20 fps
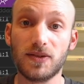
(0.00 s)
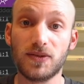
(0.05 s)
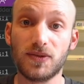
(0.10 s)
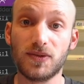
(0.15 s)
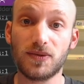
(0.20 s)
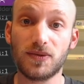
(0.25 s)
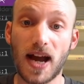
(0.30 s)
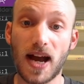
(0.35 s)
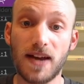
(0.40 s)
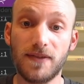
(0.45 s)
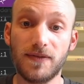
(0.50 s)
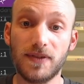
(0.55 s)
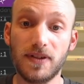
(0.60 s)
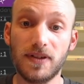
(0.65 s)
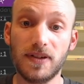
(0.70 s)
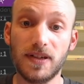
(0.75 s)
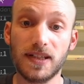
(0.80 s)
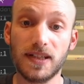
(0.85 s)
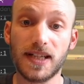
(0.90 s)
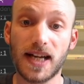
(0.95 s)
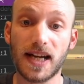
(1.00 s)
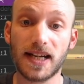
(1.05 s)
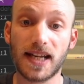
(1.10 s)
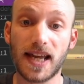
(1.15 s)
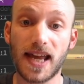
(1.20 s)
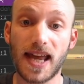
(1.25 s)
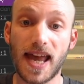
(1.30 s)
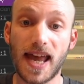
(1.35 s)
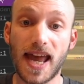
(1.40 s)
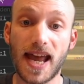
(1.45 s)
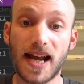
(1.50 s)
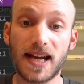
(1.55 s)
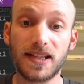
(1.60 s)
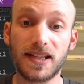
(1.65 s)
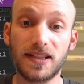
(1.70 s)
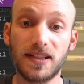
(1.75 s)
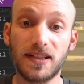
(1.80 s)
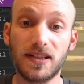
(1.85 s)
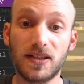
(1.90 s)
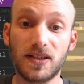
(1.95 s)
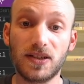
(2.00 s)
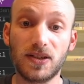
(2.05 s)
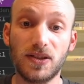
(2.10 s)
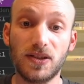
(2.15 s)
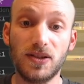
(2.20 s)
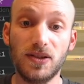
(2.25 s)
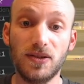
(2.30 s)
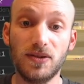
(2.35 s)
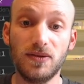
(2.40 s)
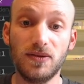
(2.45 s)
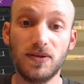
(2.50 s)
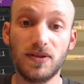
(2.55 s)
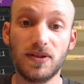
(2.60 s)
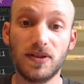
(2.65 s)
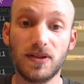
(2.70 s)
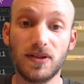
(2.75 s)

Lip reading: driver.execute